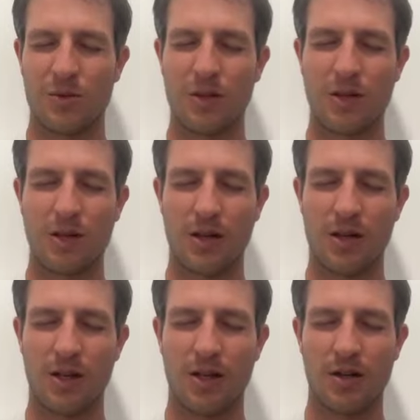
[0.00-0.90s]
Breathing
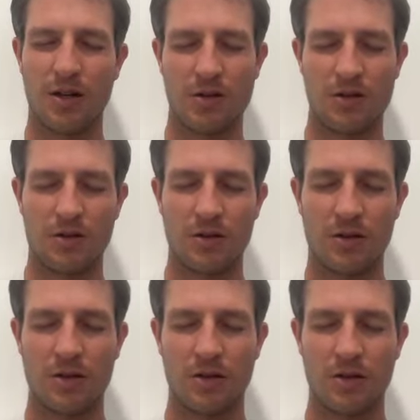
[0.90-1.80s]

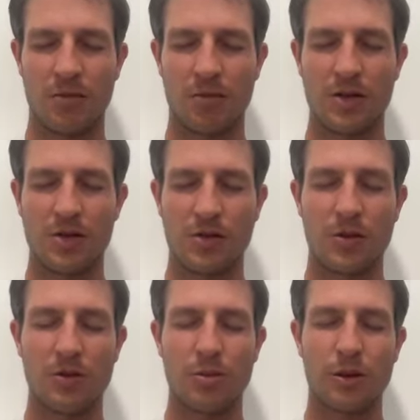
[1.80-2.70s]
into my
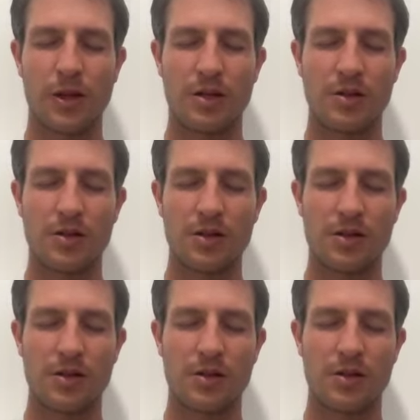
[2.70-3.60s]
solar
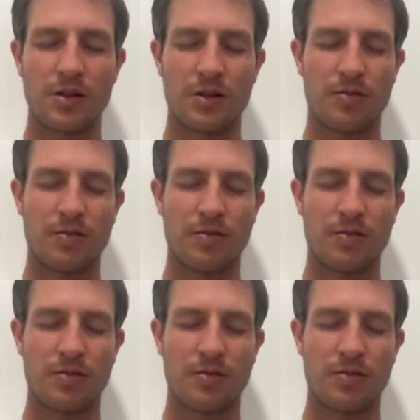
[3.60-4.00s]
plexus,